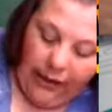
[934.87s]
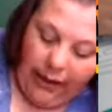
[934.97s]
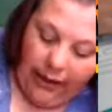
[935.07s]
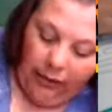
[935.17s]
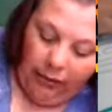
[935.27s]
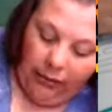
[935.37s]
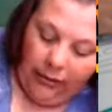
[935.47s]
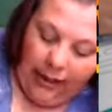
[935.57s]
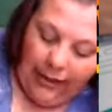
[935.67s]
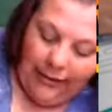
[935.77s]
yeah,
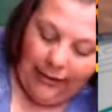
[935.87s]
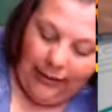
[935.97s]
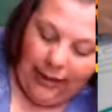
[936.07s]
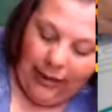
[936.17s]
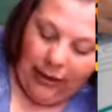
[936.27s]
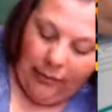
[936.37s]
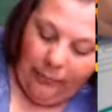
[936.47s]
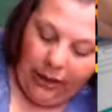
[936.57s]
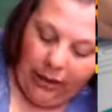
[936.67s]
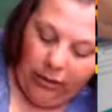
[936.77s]
that's the thing
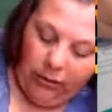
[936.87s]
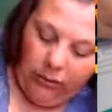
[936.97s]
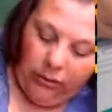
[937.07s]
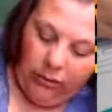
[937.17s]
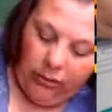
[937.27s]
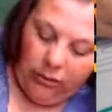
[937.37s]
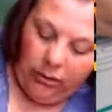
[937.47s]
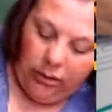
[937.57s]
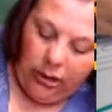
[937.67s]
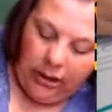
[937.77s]
about
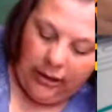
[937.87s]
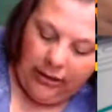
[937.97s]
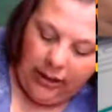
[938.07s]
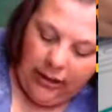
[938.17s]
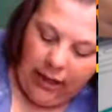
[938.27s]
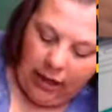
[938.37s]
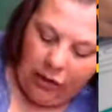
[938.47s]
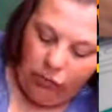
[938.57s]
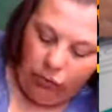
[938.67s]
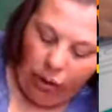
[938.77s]
just sitting
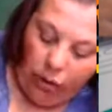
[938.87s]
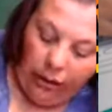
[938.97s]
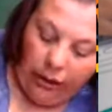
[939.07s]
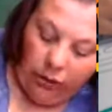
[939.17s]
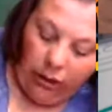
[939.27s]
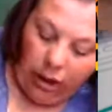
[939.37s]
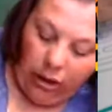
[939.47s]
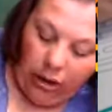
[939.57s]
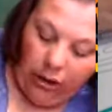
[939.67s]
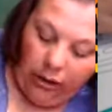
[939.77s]
down and drawing
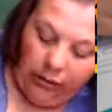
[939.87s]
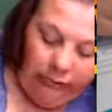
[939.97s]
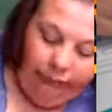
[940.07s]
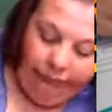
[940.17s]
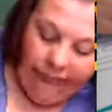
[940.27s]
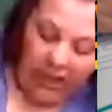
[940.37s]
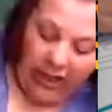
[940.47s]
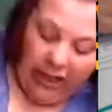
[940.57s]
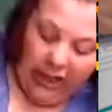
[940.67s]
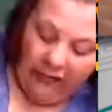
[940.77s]
or
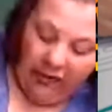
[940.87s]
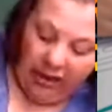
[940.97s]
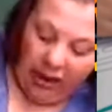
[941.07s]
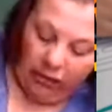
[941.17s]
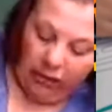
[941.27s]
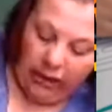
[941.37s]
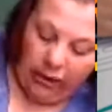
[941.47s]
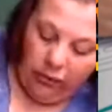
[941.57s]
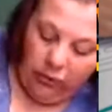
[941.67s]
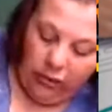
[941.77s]
even
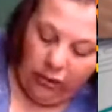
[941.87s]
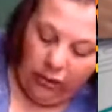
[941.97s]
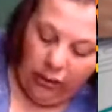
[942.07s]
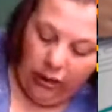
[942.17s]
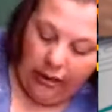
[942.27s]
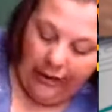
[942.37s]
coloring or